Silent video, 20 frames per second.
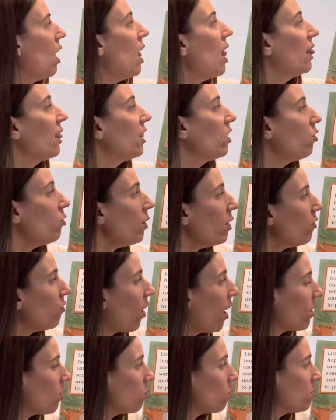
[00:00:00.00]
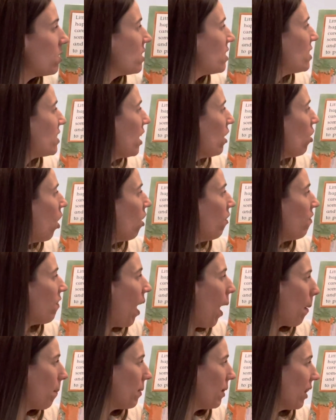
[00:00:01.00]
Little Red Riding Hood set off
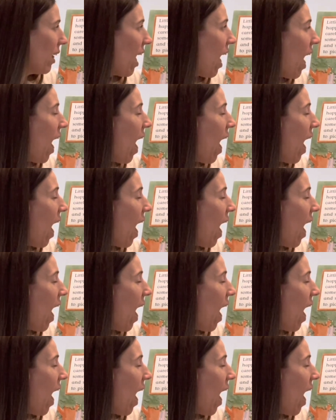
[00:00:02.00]
happily,